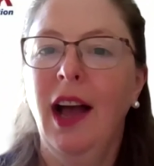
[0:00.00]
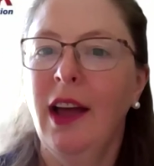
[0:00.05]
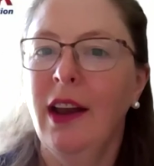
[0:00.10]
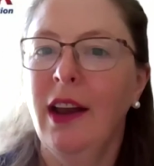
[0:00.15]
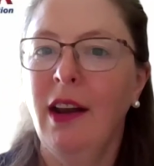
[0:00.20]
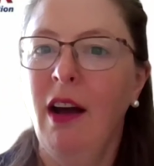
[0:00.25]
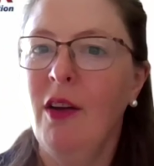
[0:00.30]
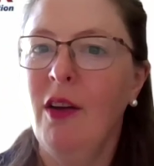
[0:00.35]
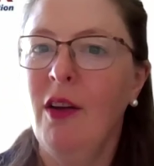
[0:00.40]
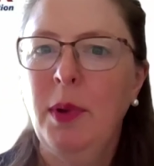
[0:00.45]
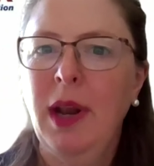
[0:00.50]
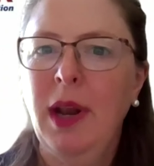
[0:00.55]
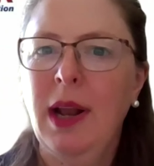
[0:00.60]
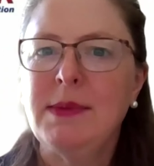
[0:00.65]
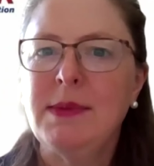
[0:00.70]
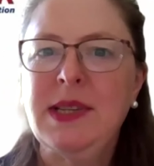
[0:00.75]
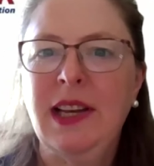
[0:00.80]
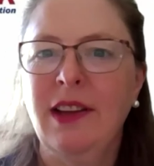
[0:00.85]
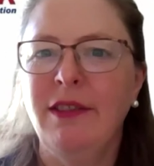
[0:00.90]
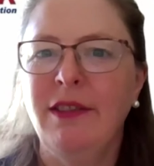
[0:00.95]
And I've been
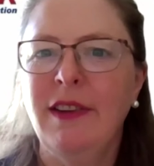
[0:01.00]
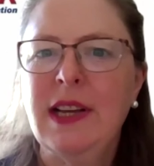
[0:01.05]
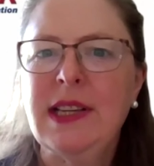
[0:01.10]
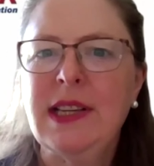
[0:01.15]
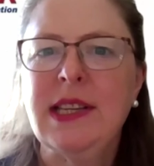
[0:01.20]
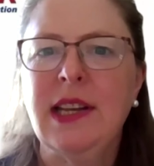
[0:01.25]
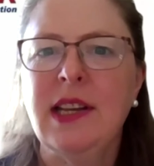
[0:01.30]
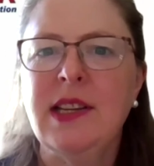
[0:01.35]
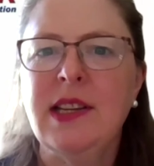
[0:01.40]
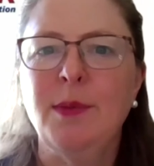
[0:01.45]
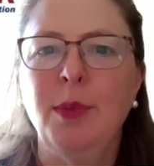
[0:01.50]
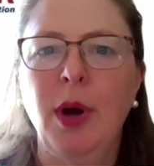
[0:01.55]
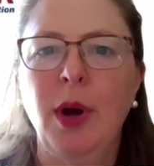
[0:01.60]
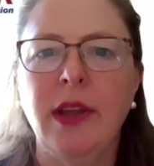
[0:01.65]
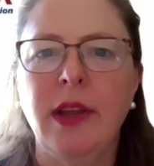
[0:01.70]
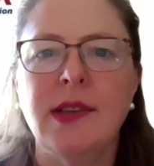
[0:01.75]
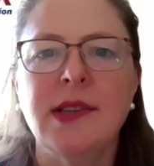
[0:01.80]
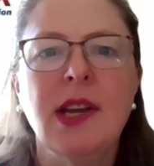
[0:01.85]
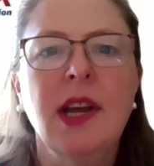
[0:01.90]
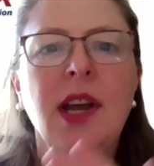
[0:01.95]
absolutely fascinated
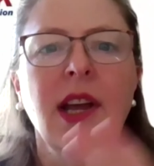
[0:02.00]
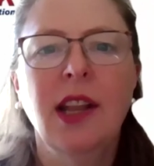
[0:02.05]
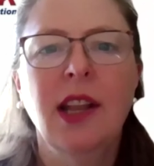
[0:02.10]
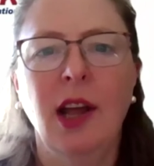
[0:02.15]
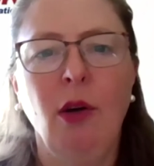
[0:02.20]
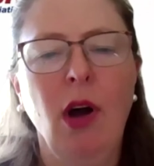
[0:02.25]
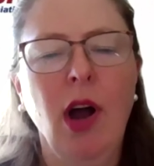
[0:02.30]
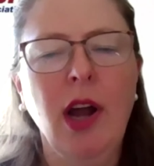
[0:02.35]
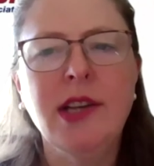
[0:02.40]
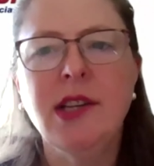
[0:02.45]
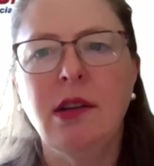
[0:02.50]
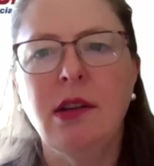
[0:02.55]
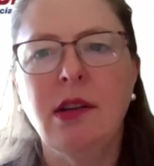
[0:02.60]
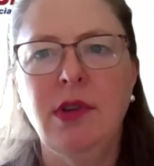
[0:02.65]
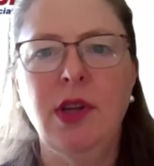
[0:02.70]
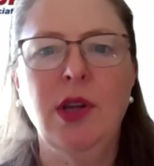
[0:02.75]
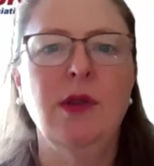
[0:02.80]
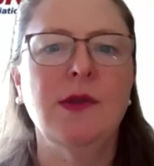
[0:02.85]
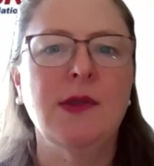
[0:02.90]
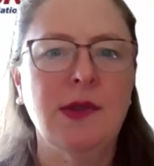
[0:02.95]
by this. Now, I
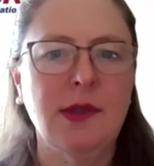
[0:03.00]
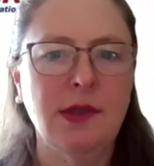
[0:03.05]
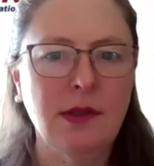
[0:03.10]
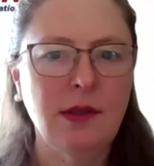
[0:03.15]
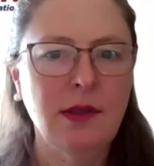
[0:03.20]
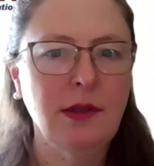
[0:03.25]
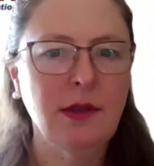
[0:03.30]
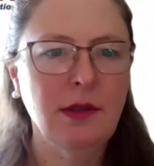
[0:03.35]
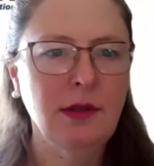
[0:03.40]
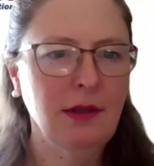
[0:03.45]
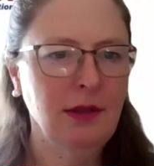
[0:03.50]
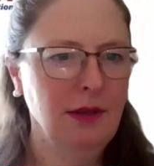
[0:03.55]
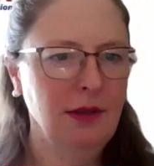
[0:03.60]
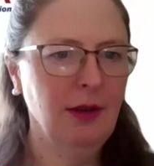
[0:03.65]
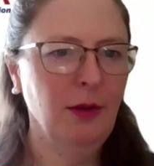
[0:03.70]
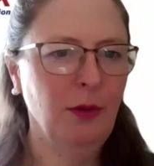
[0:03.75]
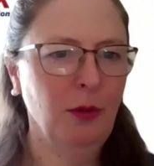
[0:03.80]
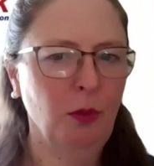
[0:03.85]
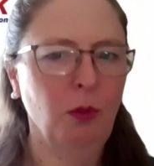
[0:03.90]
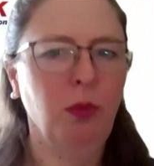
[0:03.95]
don't use...
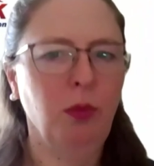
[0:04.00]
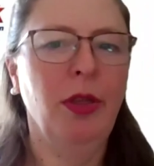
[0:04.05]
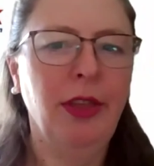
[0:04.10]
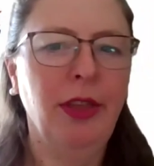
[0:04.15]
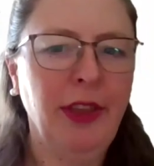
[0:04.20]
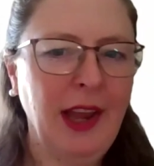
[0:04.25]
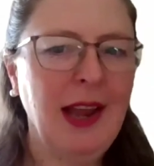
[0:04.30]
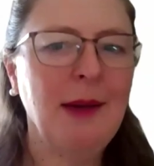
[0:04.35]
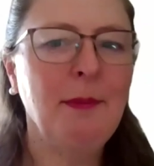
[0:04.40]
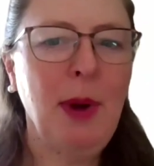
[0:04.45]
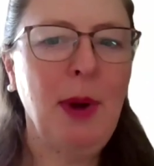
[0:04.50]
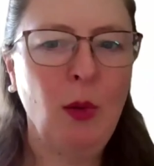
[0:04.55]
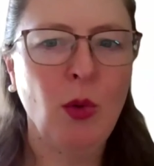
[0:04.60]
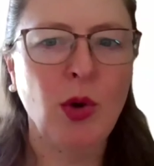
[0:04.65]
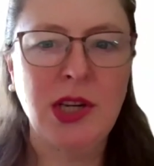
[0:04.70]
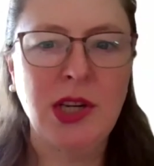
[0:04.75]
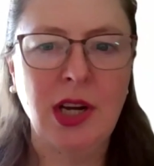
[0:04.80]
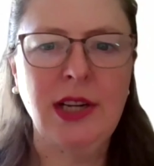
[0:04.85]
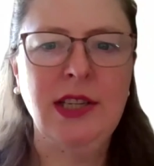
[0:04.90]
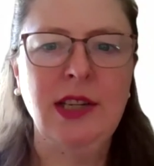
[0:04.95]
thing about
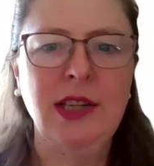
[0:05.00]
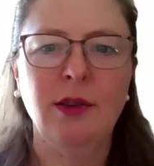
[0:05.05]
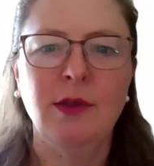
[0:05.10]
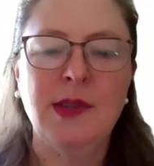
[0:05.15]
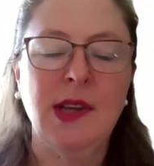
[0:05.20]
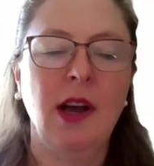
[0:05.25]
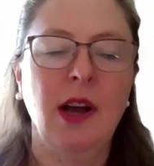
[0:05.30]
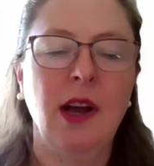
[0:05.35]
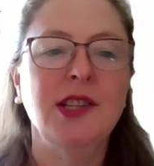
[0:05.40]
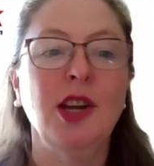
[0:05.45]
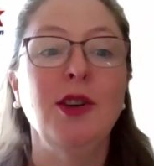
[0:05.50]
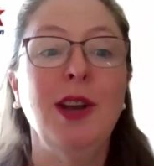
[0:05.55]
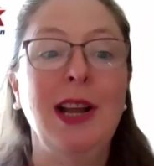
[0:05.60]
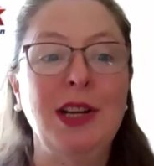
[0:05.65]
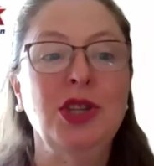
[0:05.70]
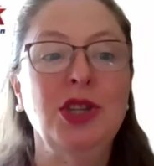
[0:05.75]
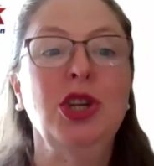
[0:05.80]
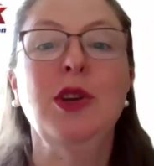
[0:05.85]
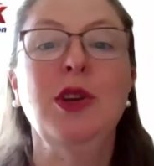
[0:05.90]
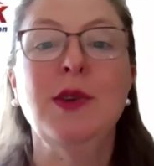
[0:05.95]
what I do is I don't
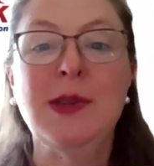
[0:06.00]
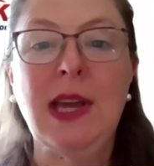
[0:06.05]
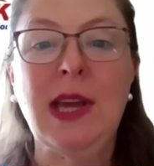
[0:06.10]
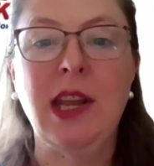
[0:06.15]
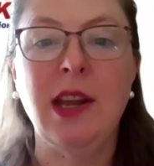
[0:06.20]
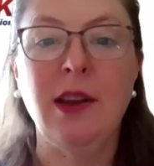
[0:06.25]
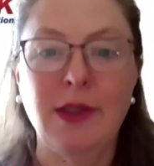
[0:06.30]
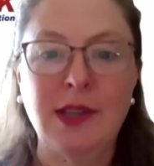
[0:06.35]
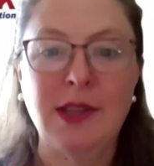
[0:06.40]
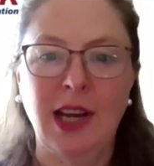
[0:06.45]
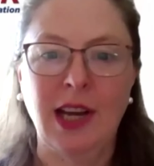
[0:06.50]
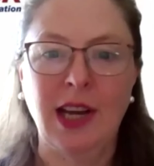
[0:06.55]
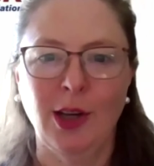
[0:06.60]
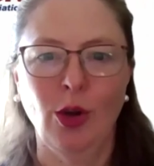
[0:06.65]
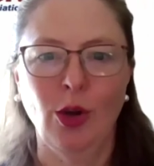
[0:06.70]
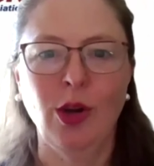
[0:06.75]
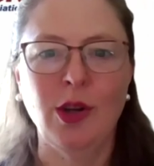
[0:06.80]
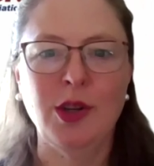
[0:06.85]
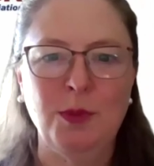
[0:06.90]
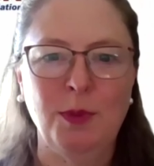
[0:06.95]
actually use any of the
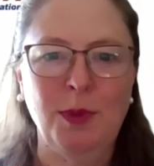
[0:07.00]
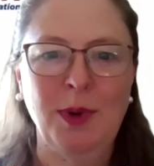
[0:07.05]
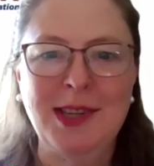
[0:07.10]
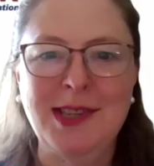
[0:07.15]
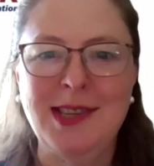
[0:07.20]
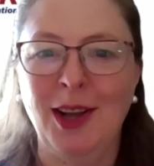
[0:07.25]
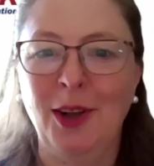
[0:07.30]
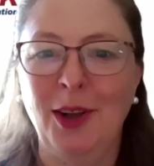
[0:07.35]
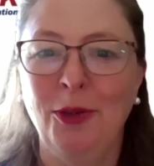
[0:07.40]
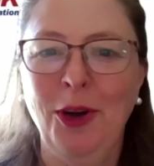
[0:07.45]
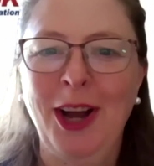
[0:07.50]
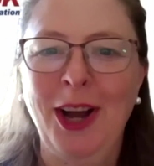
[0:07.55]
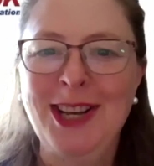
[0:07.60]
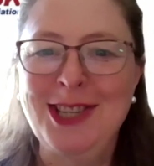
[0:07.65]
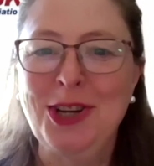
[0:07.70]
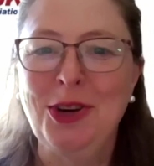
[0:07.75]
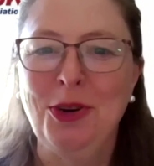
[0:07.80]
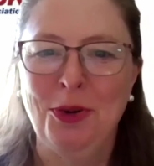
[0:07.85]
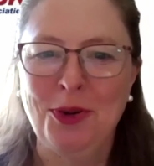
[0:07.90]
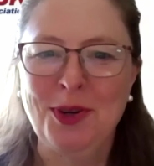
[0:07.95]
technology myself.
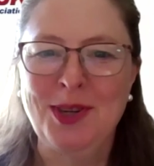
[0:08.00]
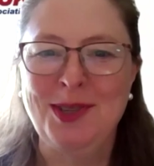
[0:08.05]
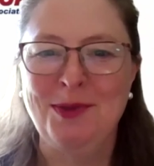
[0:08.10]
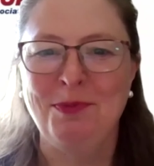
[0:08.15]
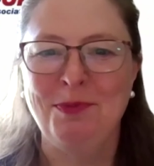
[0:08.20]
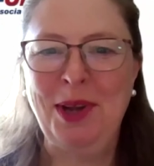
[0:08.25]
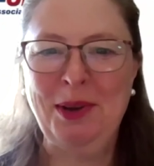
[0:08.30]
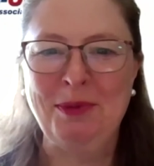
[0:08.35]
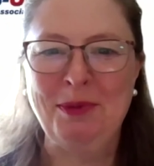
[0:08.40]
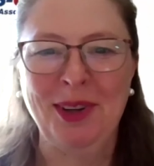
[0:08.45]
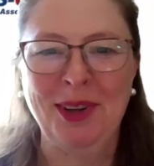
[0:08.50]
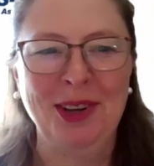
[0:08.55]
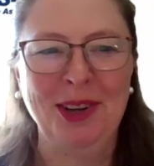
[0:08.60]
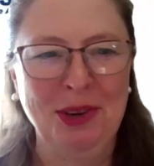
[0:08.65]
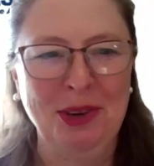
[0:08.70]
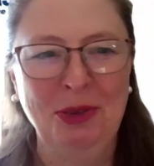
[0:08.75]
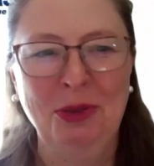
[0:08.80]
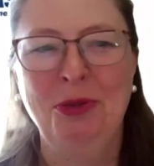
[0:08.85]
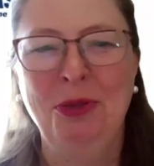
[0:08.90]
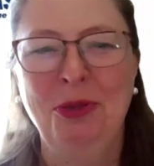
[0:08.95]
I talk to people
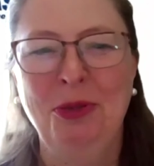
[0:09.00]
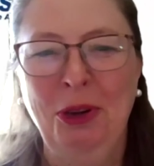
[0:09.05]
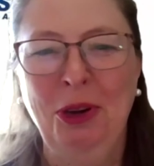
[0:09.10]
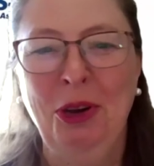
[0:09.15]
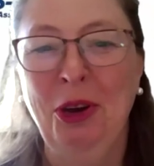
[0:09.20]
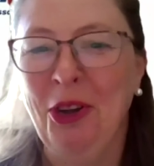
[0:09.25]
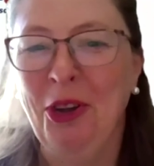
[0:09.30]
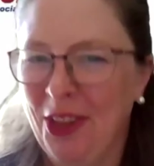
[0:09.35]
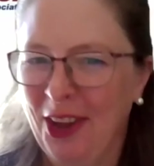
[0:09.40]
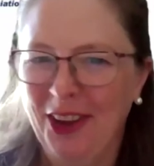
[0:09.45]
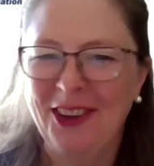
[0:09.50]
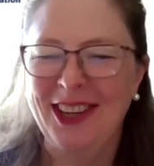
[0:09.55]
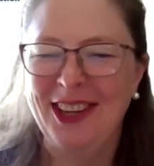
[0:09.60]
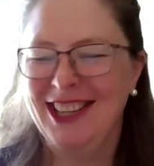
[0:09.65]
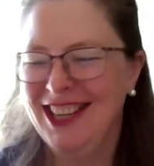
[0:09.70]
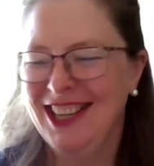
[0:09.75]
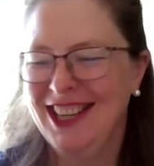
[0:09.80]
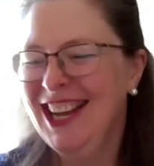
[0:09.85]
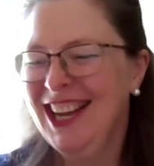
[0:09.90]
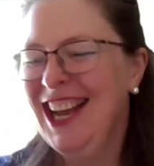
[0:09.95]
an awful lot
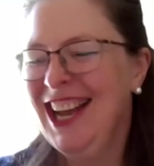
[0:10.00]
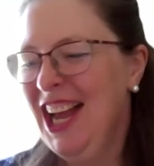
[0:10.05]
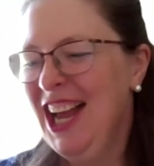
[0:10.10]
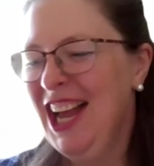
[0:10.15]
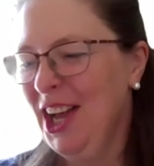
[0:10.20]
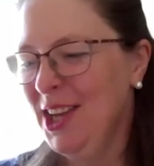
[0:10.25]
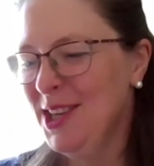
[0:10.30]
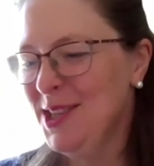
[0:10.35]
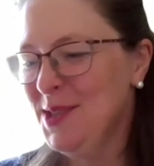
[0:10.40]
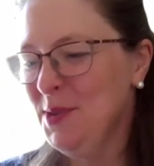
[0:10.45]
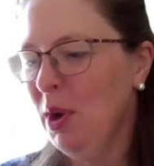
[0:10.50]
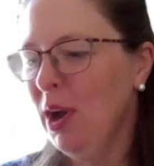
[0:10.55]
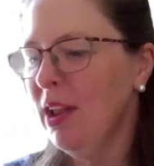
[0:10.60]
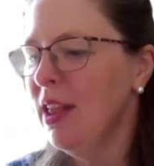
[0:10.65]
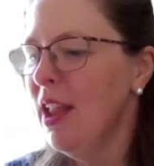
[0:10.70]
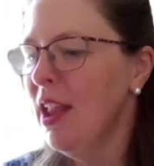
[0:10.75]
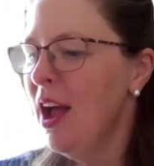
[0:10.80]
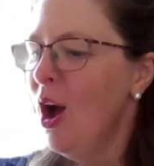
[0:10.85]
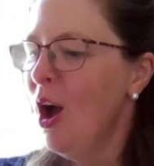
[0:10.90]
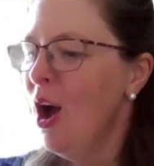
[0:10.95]
in as
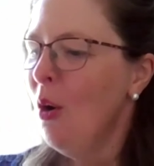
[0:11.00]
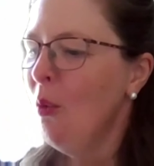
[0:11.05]
well.